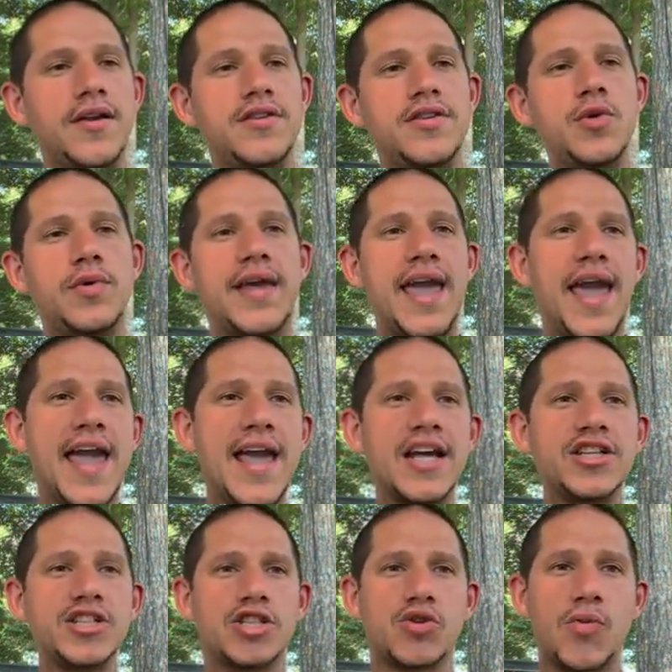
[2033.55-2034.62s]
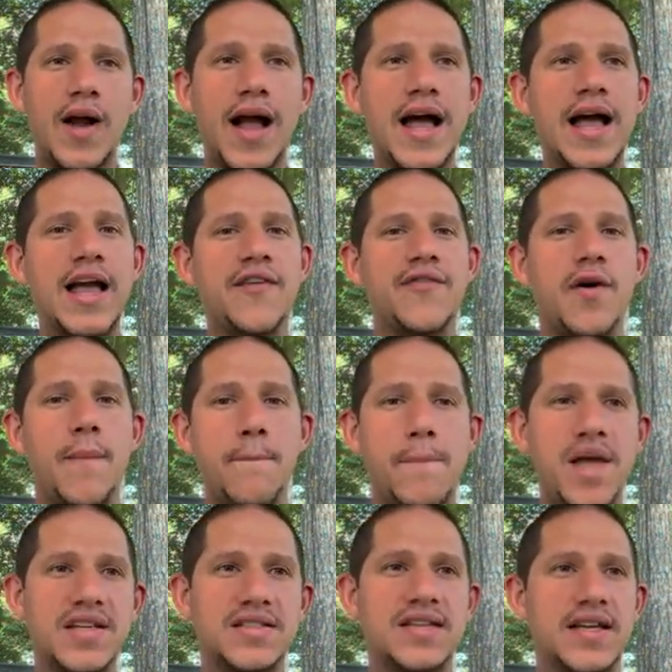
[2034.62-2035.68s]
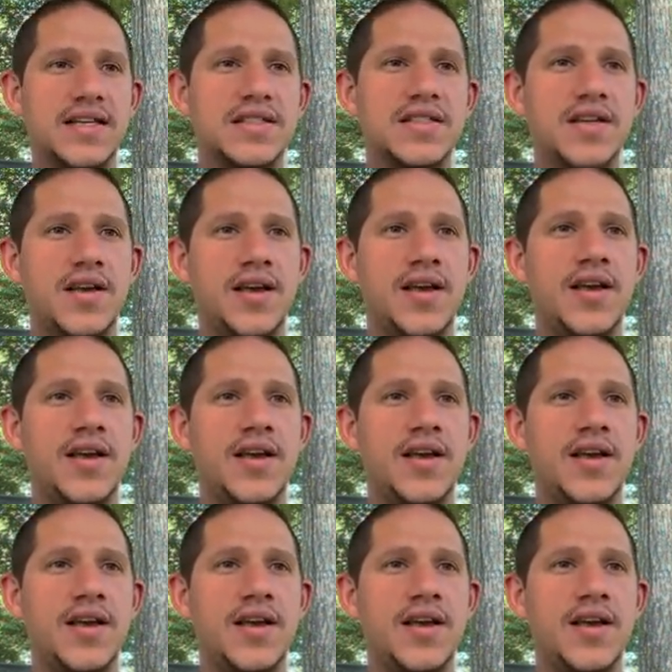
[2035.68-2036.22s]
you can't drive a business